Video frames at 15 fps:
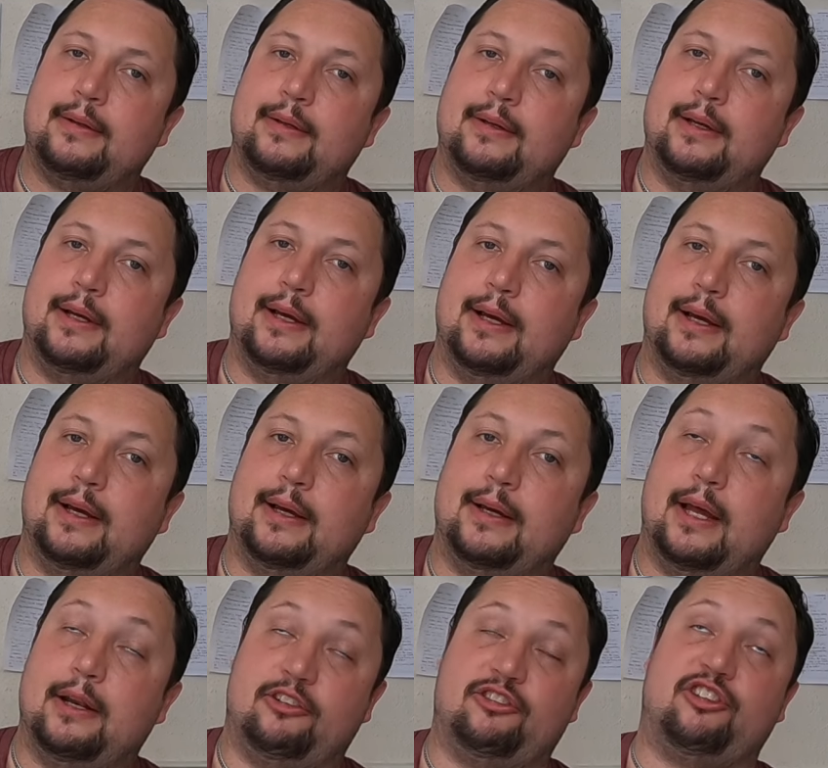Uh,
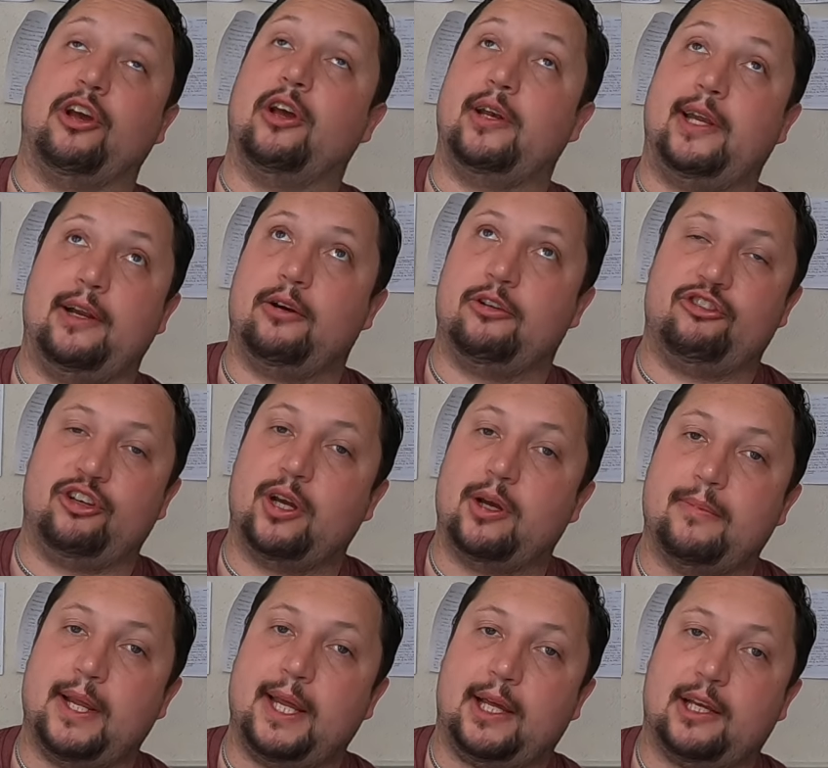and certainly not
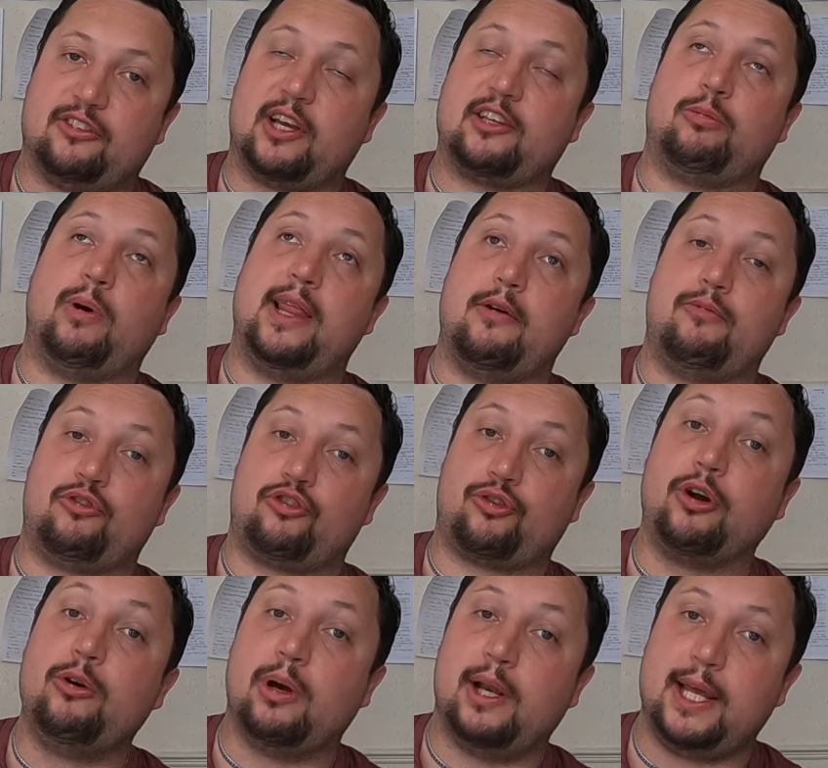Germany, because that's where their
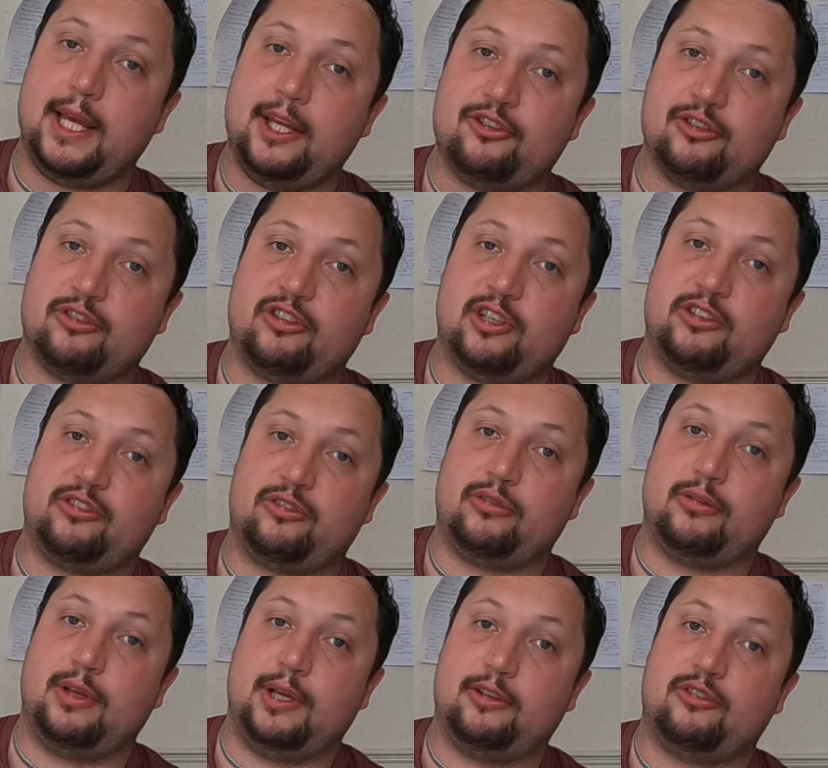true allegiance is,
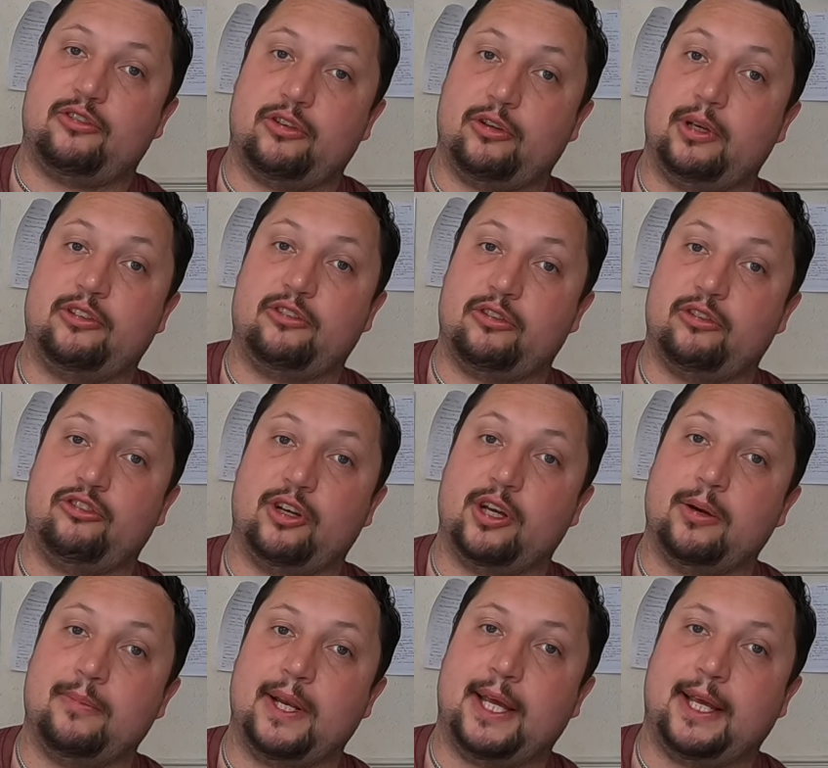is, to, is to
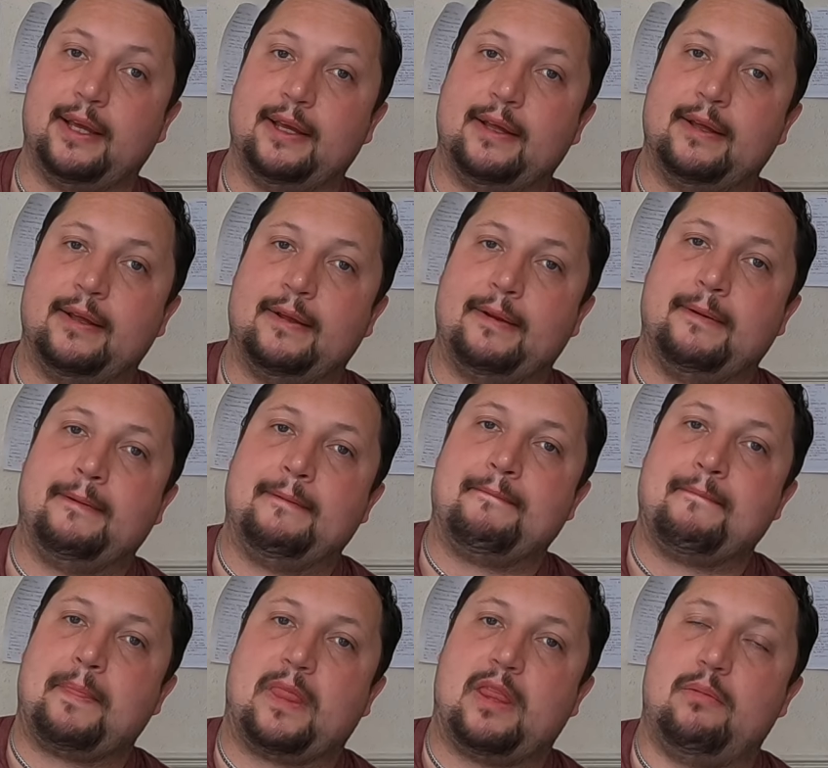Germany,
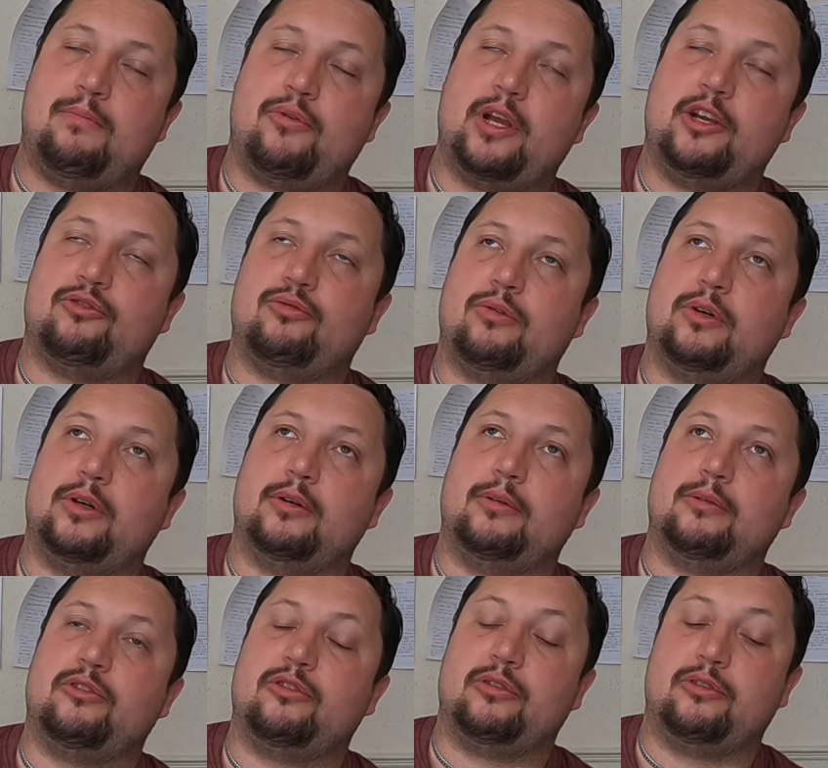the British
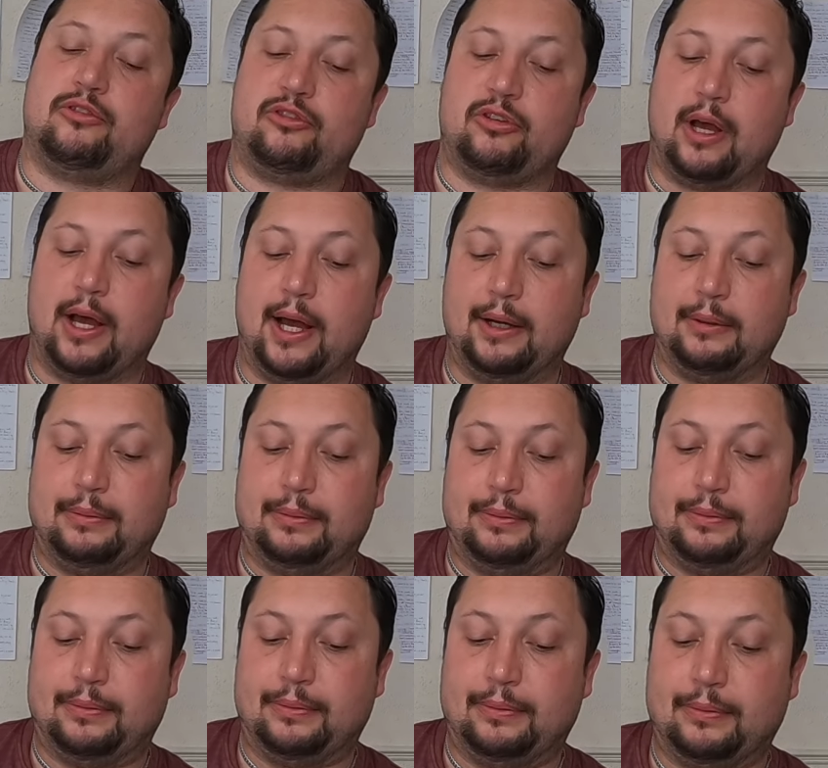royals. So,
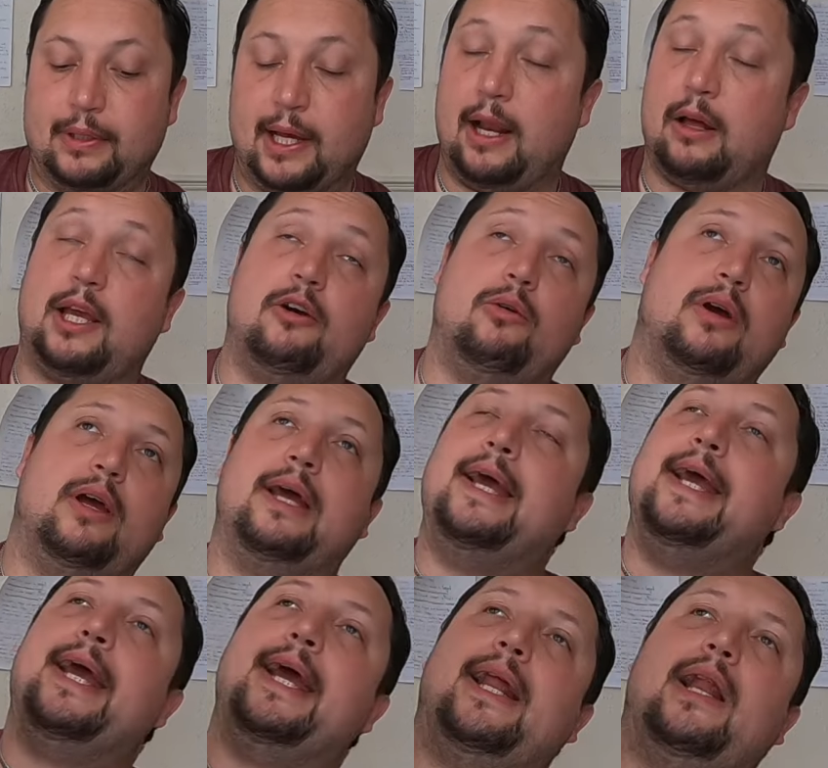like, it all,
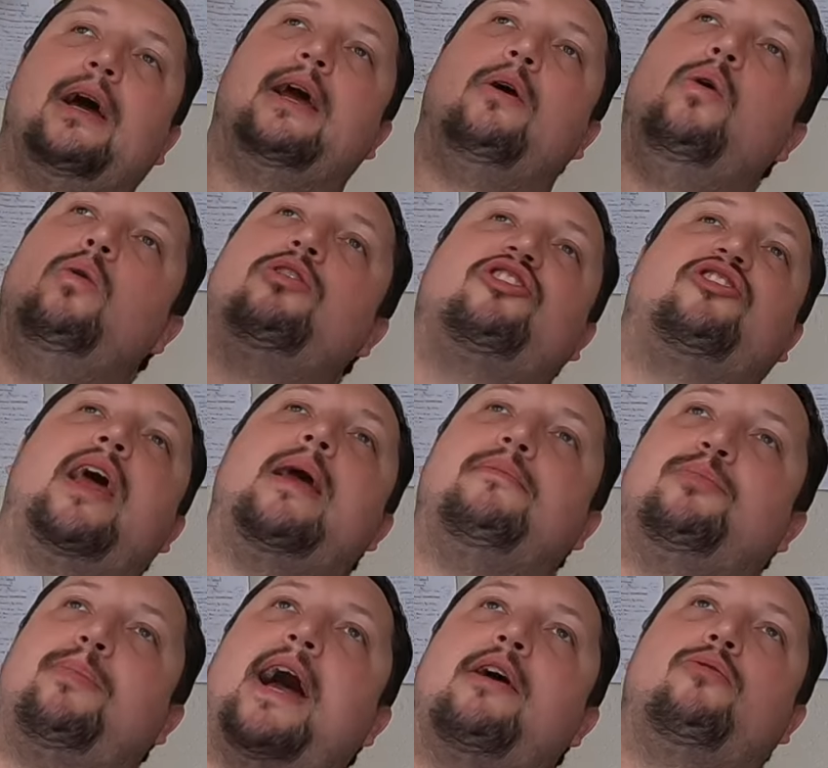like, it all stems
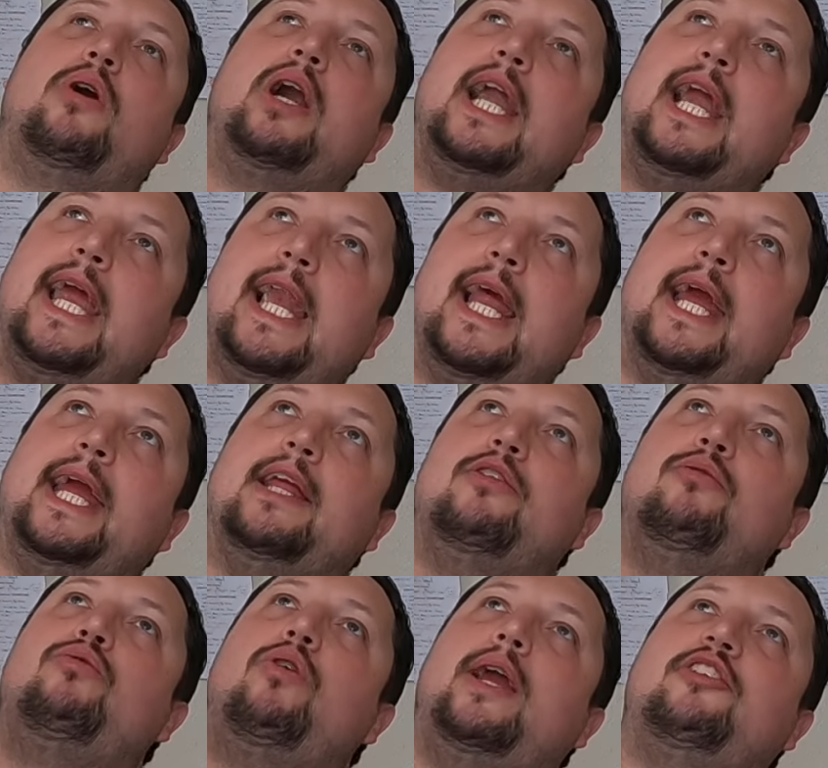back really.
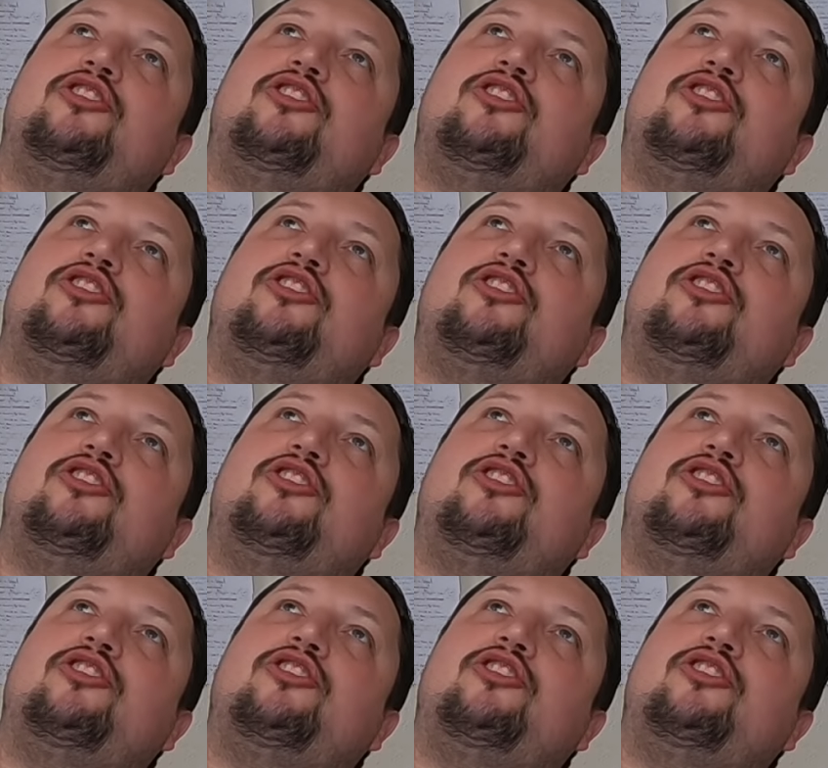The, it